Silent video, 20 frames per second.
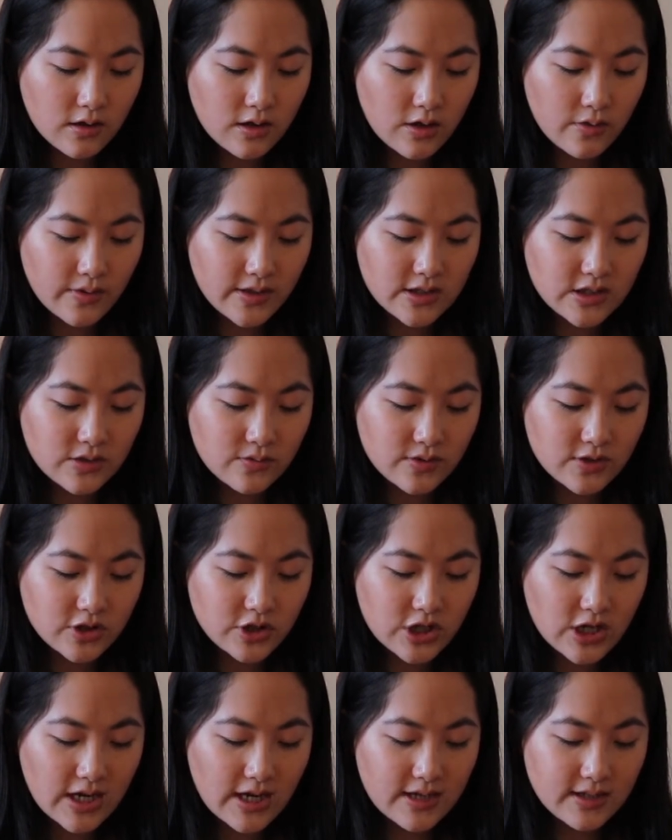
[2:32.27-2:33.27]
Go into
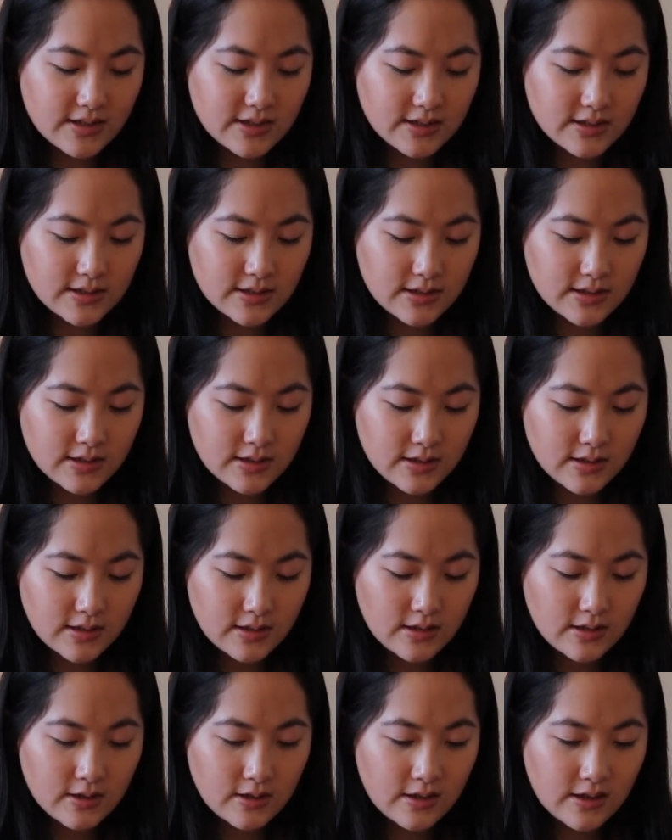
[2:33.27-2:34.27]
adjust
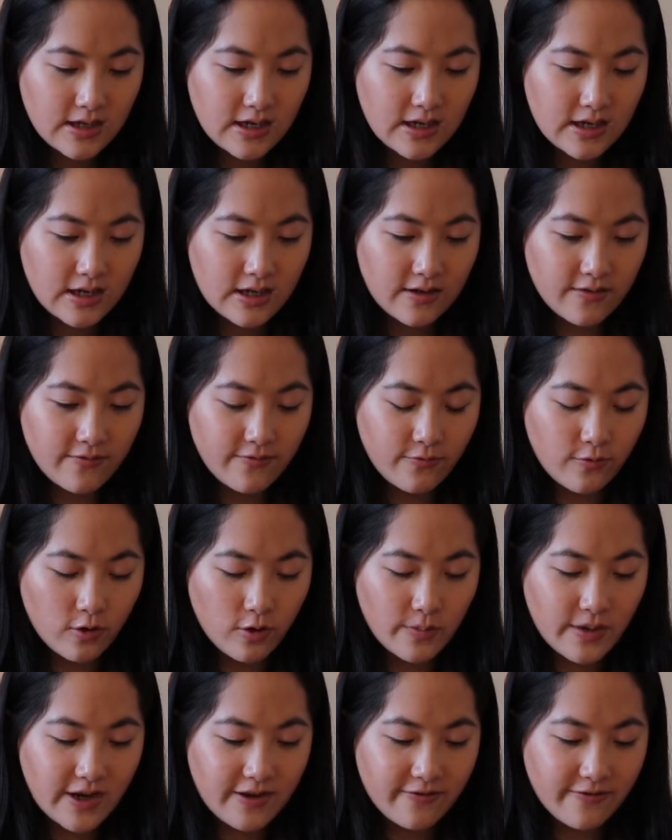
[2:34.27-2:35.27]
and hit
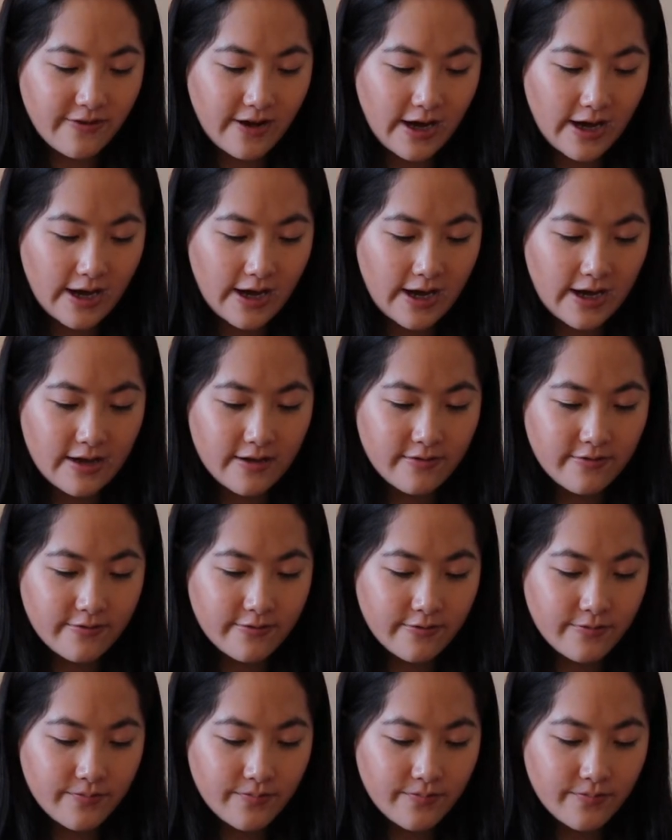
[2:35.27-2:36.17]
4:5.